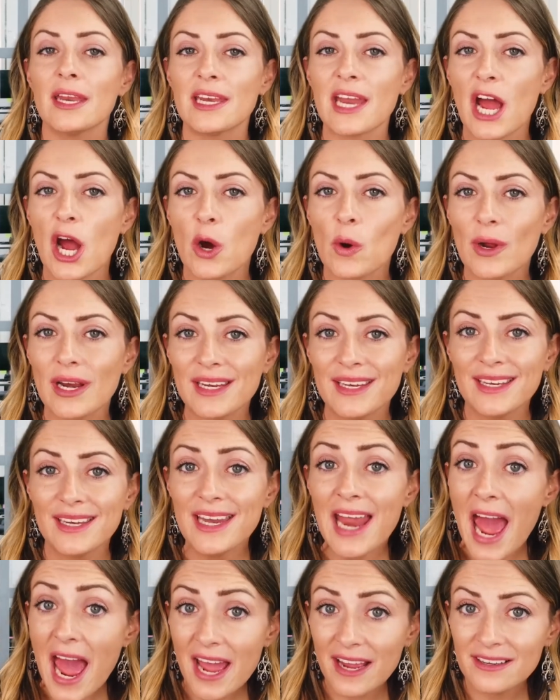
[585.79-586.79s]
Now,
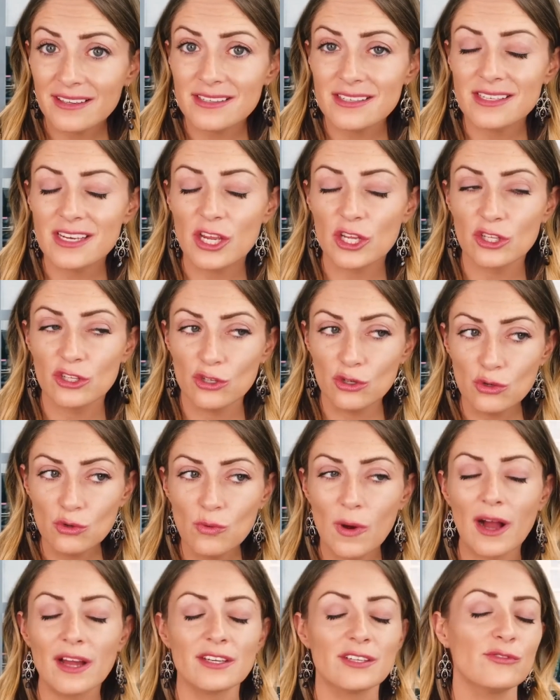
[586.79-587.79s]
next, you
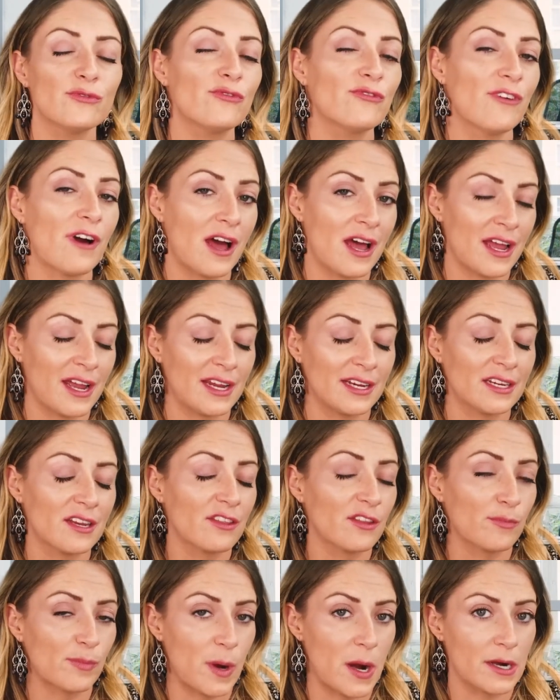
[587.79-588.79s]
want to find
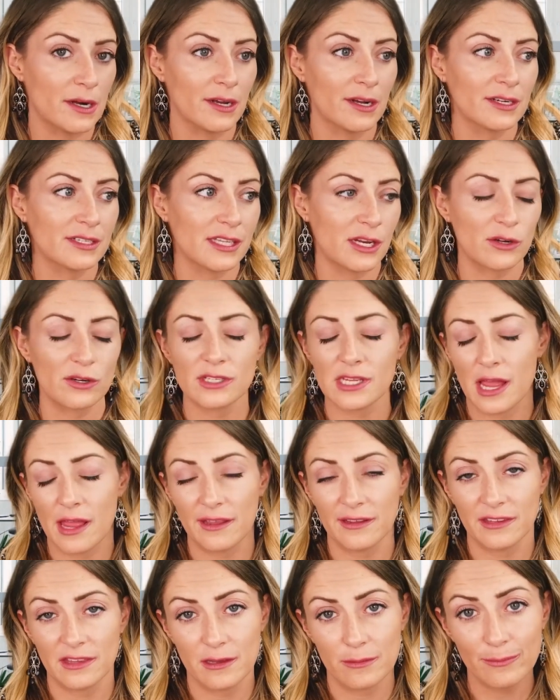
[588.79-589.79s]
the products that are
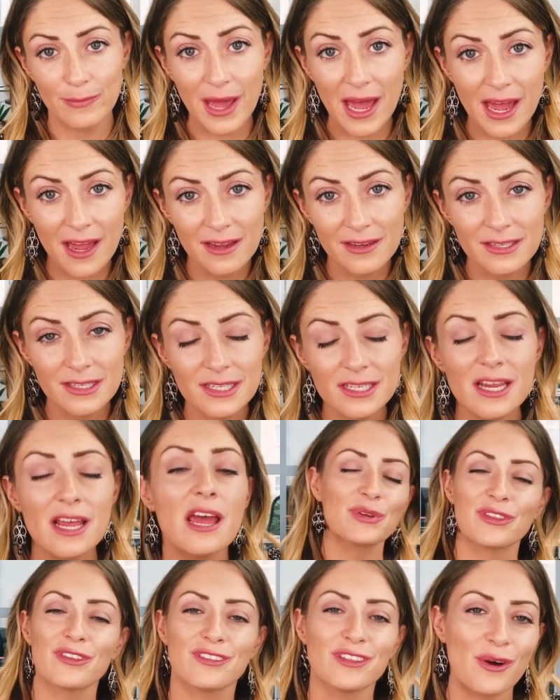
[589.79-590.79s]
selling the best
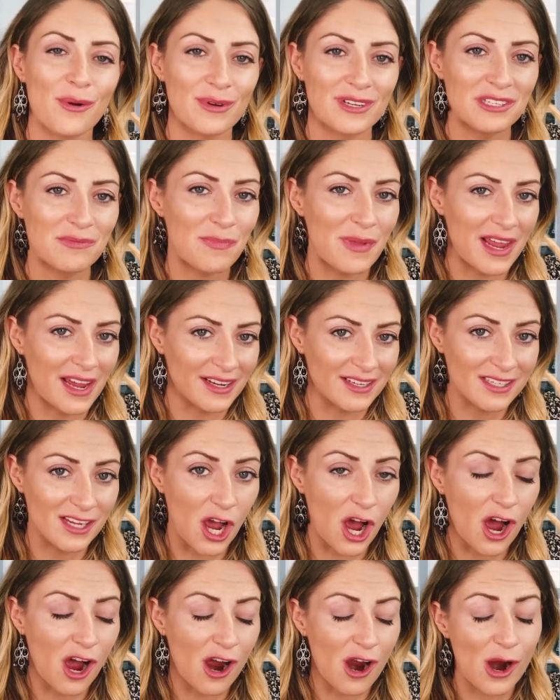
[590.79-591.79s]
with the lowest
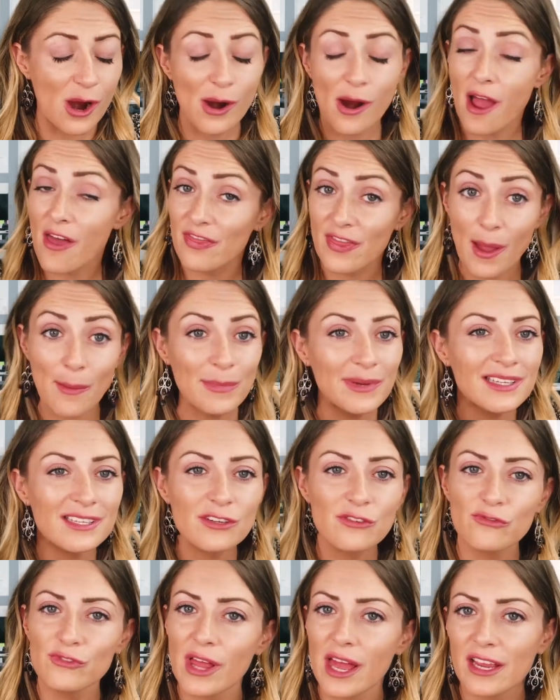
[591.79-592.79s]
BSR. That
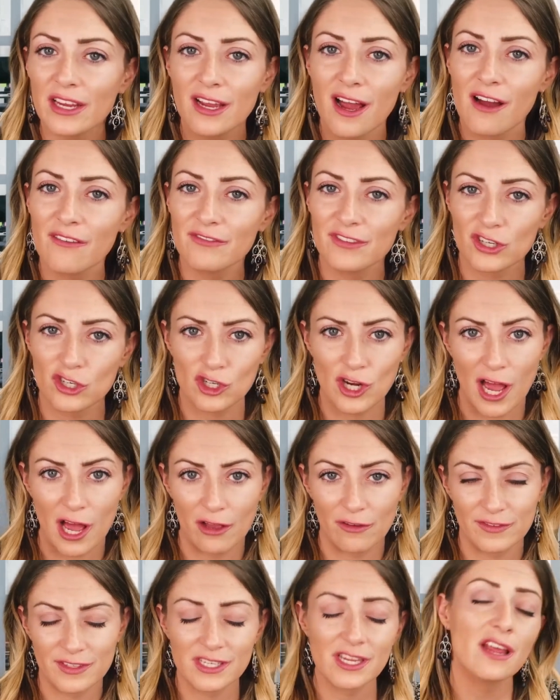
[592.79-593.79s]
means they're flying off the
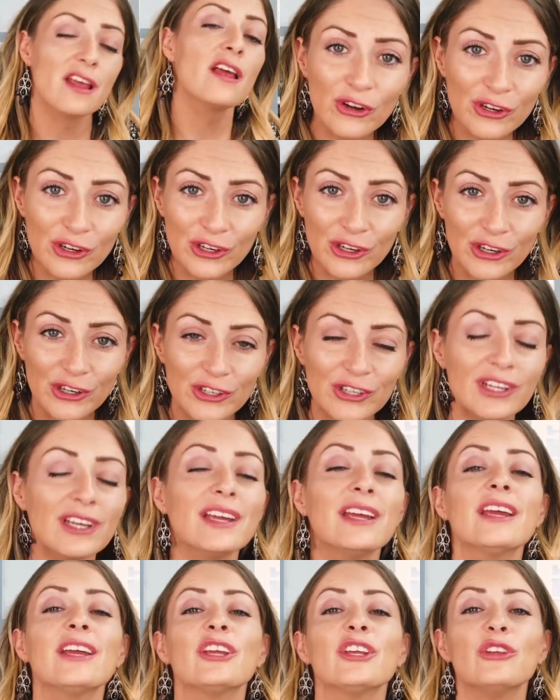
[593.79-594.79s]
shelves. Third,
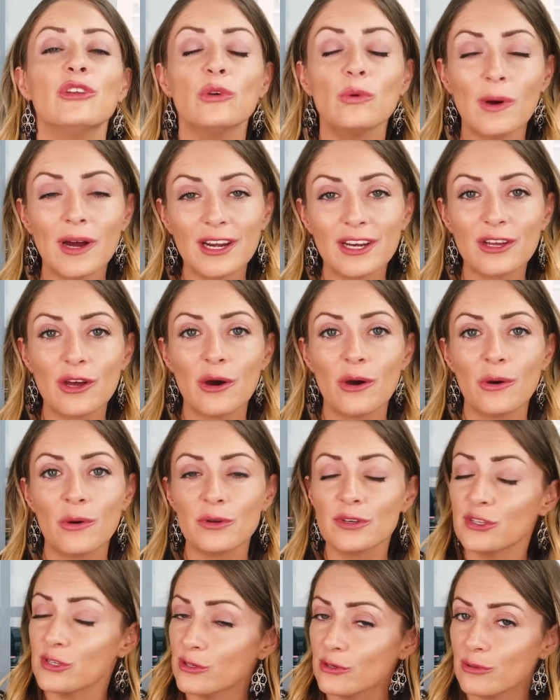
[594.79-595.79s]
you want to
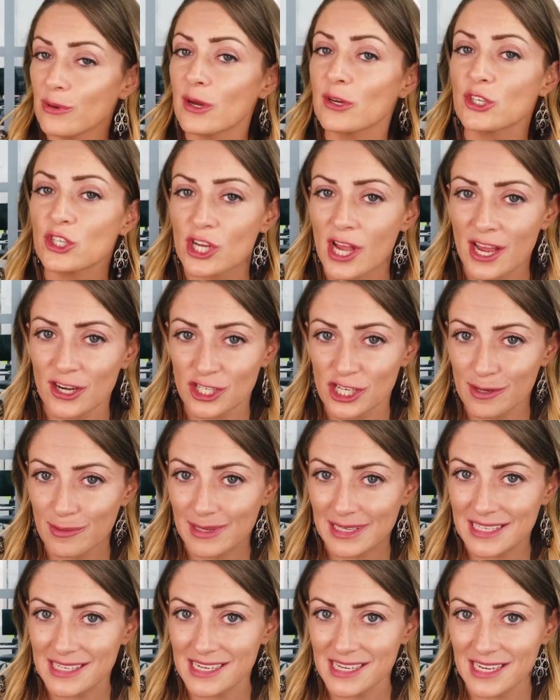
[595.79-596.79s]
go to
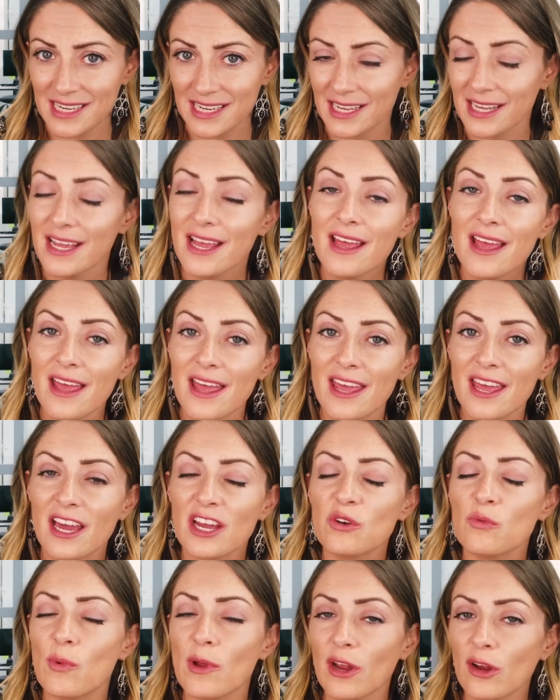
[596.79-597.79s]
ChatGPT
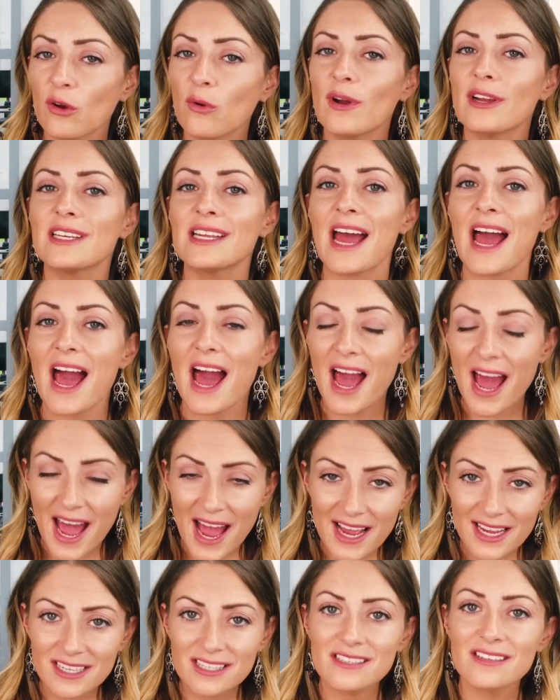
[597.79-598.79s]
and we are going to
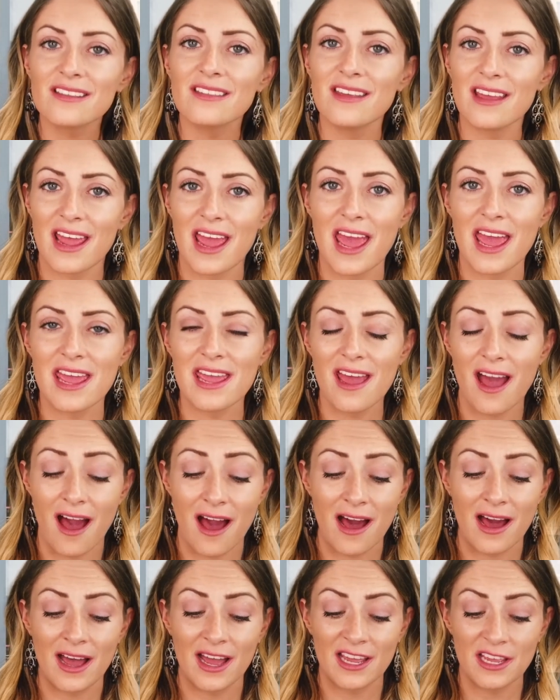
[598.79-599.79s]
ask the
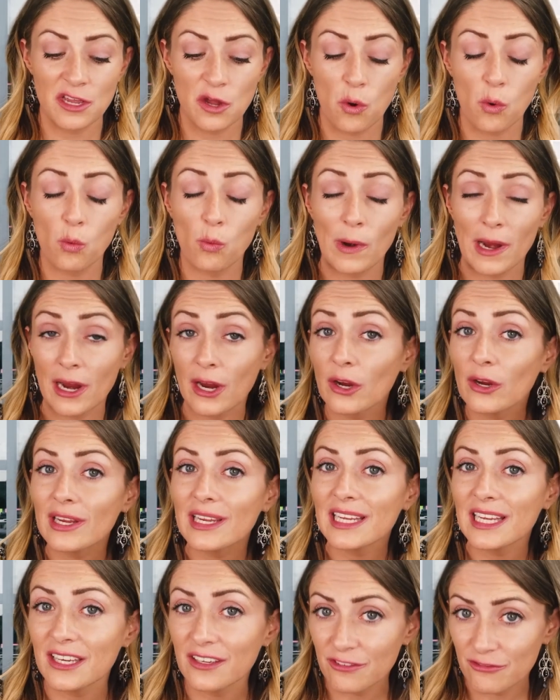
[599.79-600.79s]
AI where
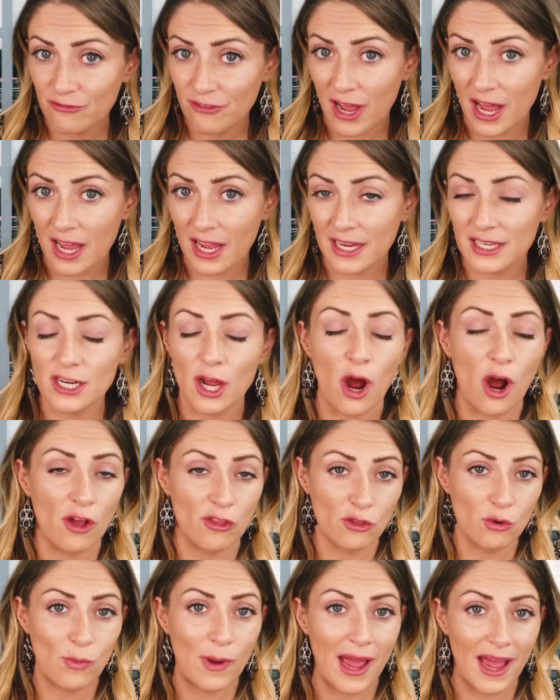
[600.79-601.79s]
can find
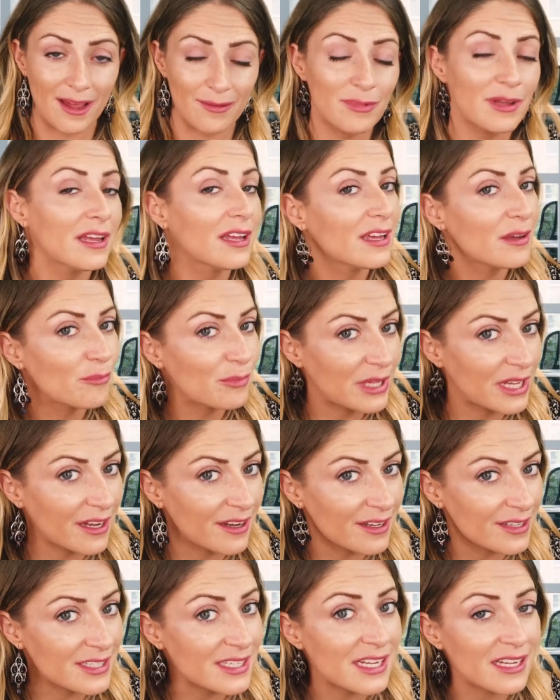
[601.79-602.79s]
on the web,
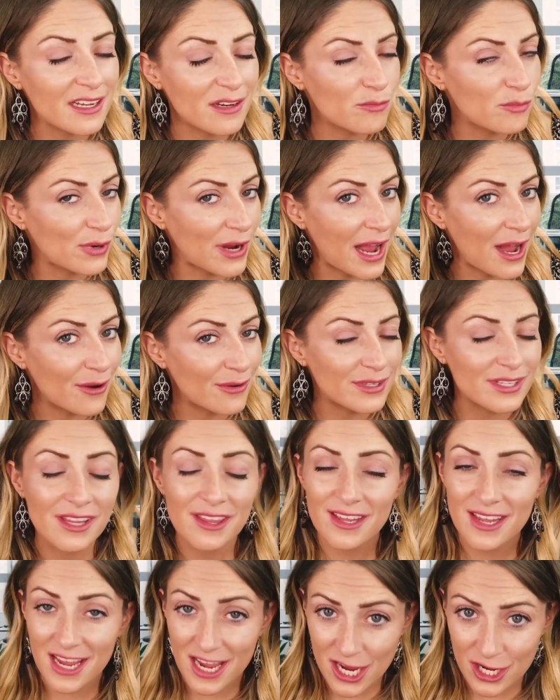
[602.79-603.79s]
because it can browse
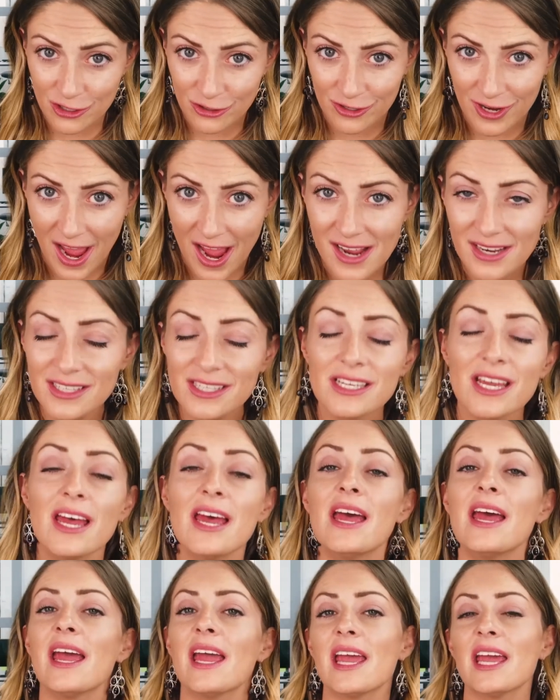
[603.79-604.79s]
the internet
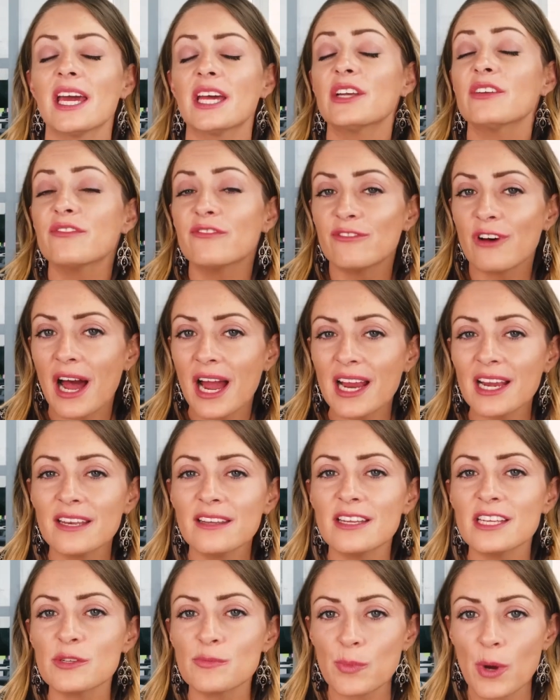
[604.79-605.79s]
and
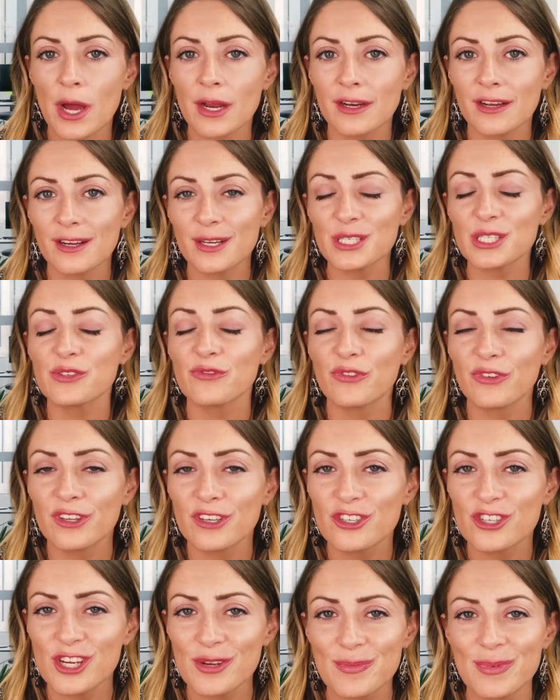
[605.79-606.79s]
find these products for the
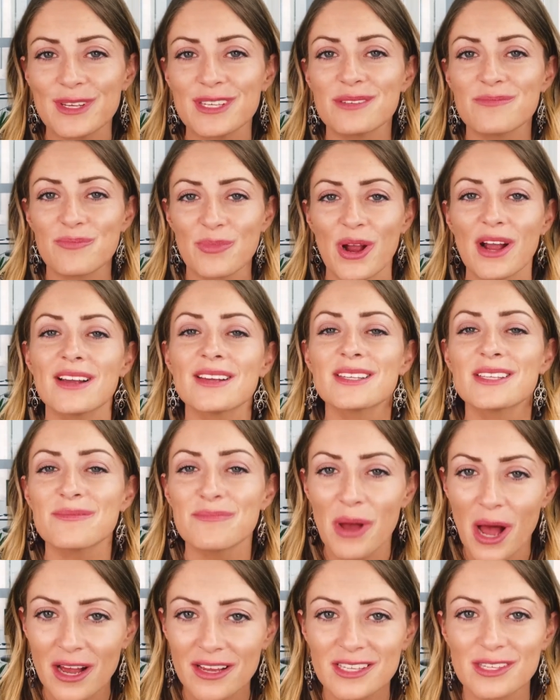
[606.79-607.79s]
cheapest price
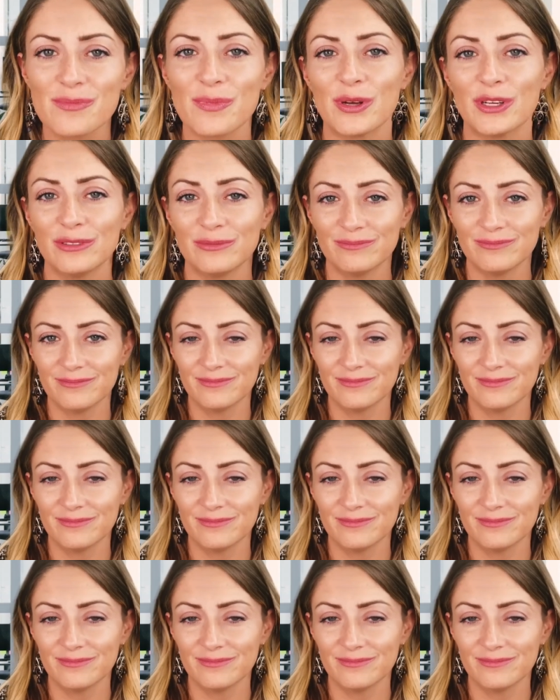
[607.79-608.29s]
possible.